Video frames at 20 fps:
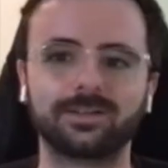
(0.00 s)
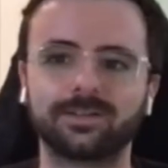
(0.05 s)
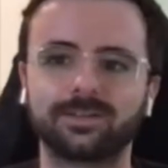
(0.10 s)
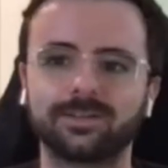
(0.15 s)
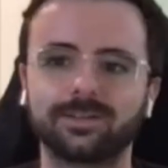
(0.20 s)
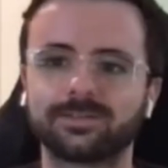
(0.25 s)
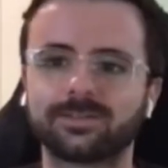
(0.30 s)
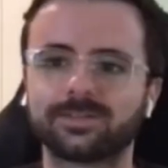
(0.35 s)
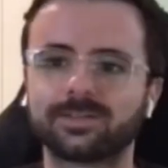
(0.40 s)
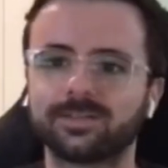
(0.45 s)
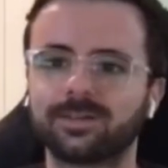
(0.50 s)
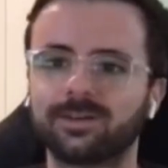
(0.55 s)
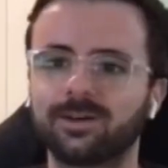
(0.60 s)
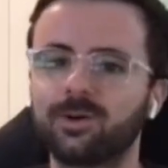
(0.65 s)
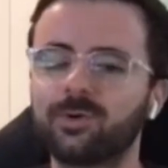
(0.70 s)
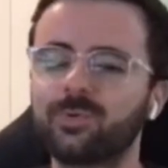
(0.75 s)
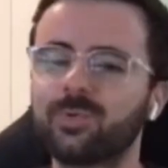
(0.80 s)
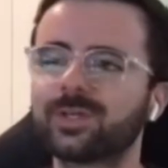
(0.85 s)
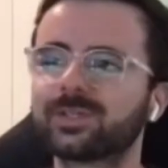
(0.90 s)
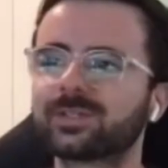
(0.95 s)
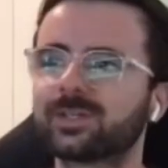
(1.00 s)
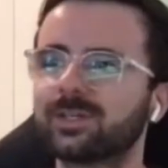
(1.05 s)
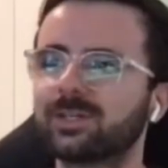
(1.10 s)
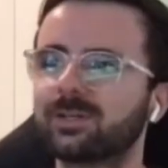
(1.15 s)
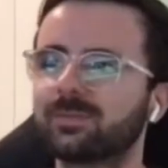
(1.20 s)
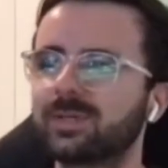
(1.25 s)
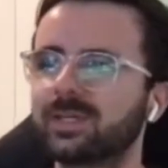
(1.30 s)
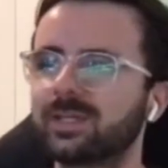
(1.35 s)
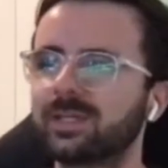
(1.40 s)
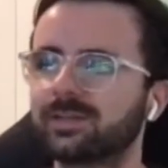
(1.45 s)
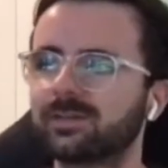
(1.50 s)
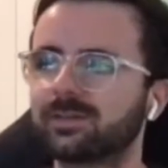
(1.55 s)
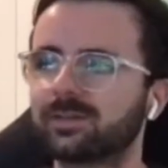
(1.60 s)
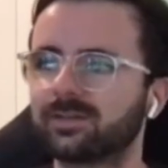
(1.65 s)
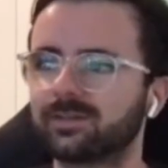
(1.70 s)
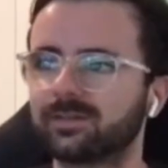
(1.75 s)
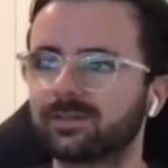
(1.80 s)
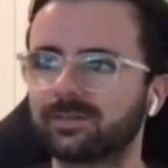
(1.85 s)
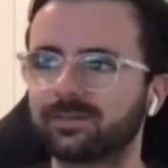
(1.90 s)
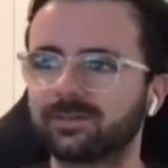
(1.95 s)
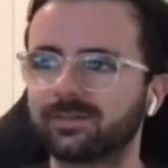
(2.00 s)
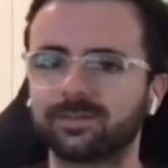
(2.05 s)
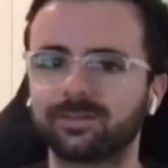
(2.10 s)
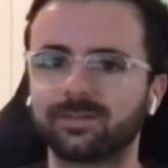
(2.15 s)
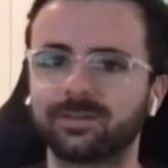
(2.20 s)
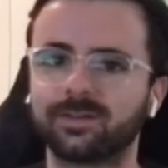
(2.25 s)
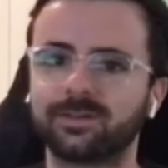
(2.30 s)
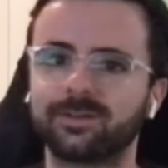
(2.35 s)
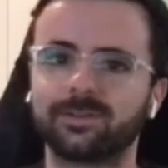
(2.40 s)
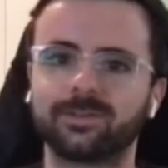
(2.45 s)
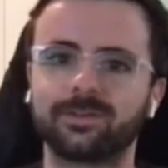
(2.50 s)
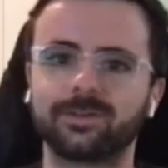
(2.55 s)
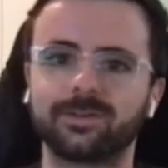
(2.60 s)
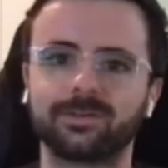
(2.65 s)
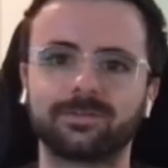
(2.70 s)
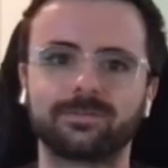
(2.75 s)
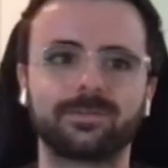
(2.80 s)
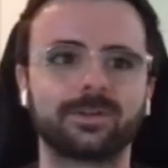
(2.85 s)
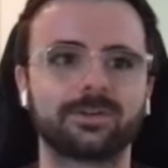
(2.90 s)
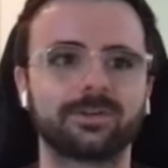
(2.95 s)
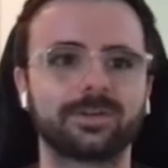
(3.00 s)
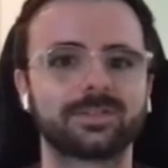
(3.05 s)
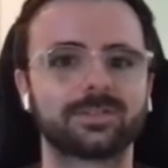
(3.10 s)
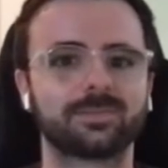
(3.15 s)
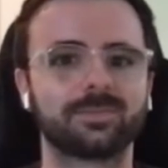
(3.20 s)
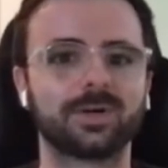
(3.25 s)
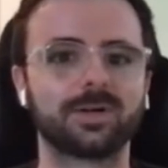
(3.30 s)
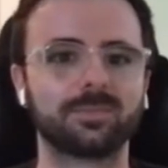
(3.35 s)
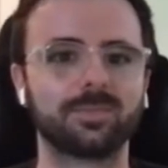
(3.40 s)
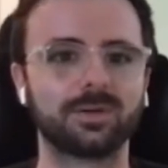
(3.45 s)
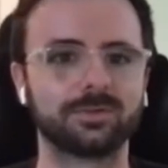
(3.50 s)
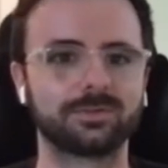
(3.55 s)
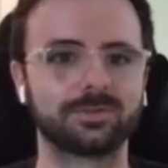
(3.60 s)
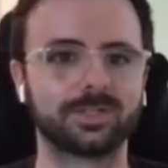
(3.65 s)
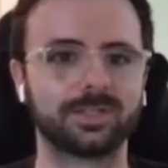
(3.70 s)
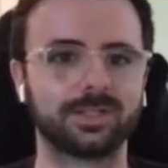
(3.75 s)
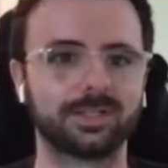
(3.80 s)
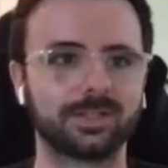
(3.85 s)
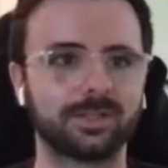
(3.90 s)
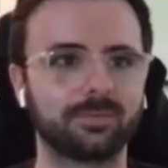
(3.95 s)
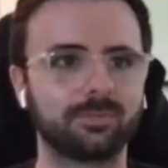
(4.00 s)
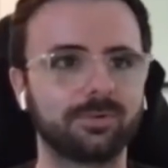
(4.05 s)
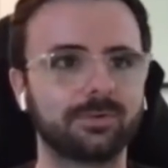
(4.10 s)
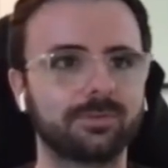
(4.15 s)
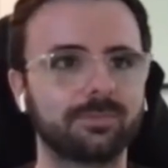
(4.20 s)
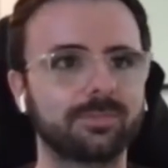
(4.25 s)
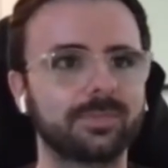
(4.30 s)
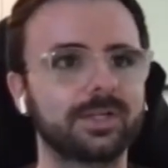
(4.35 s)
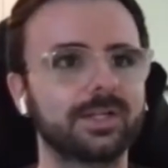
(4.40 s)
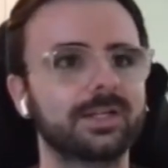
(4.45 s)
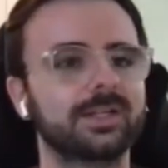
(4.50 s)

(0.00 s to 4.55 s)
There's always going to be another very smart person in the room,